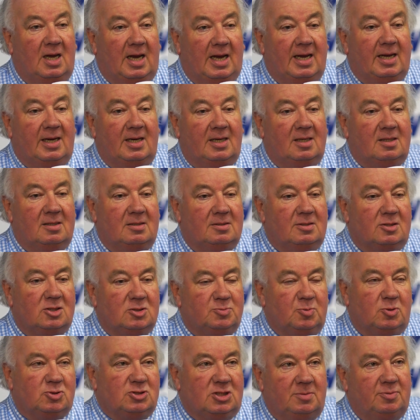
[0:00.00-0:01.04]
and
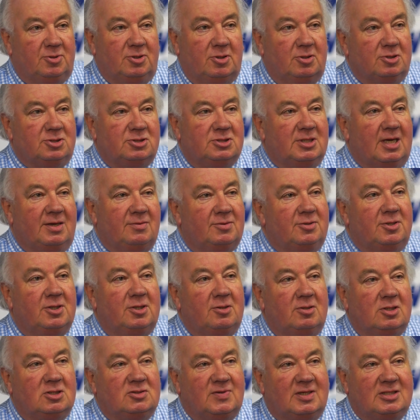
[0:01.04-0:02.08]
just pushing production out the
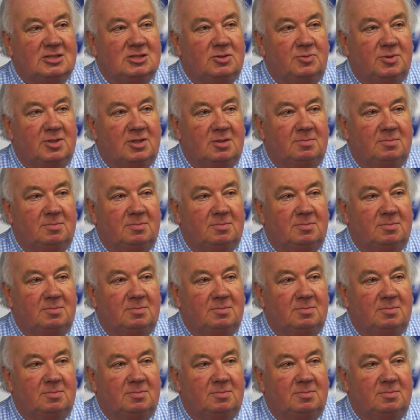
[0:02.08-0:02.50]
door as fast as we